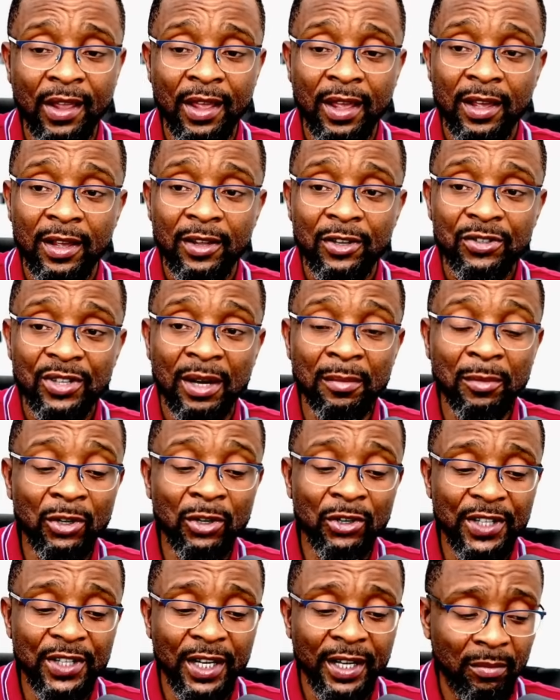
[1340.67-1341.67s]
So I'm going to
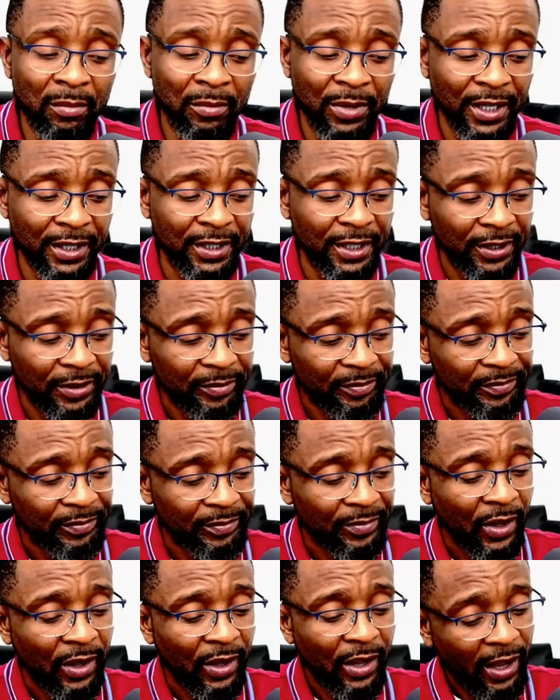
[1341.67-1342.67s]
take a break,
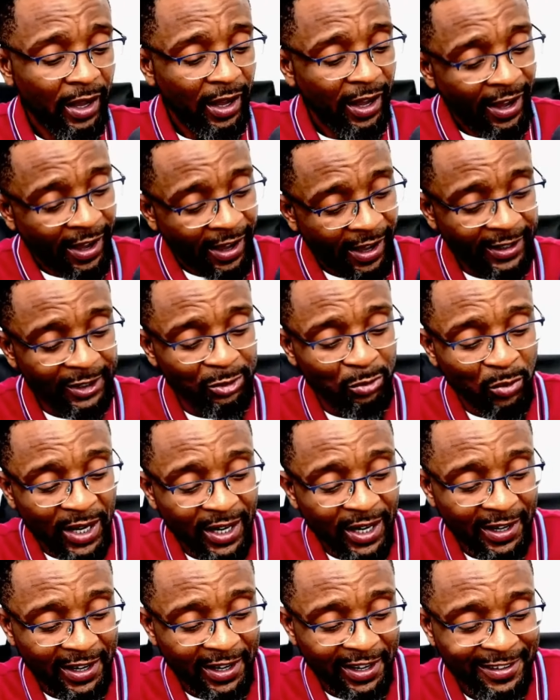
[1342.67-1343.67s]
and when
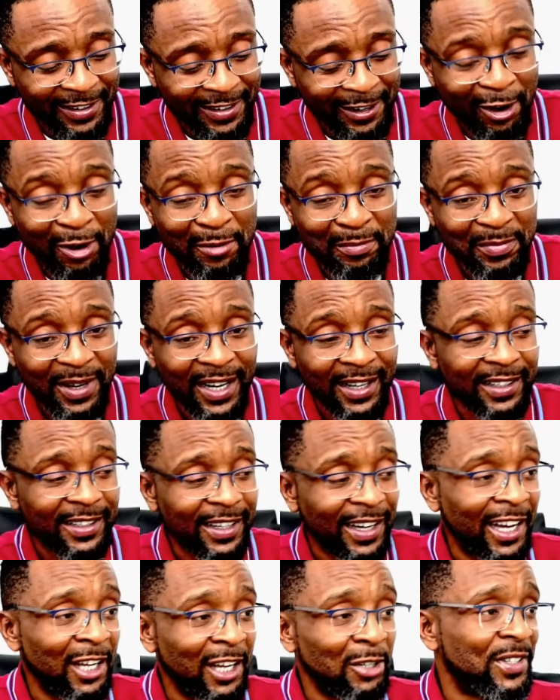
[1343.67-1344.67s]
I come back,
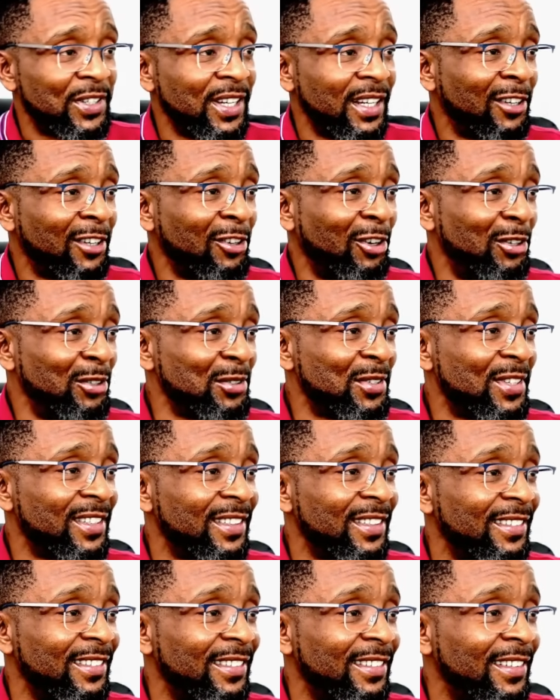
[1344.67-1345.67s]
I'll take calls
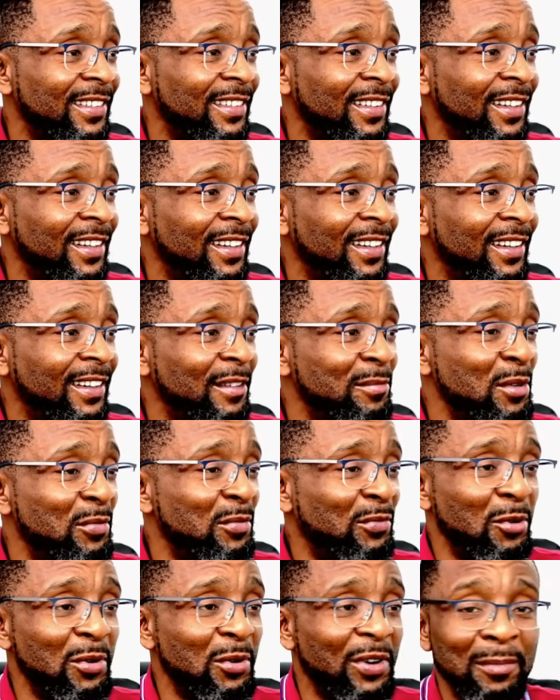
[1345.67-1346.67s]
before
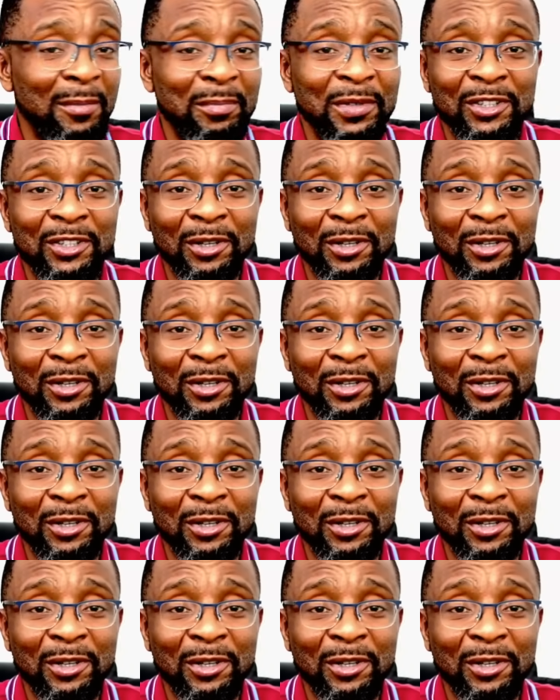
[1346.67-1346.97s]
we wrap it up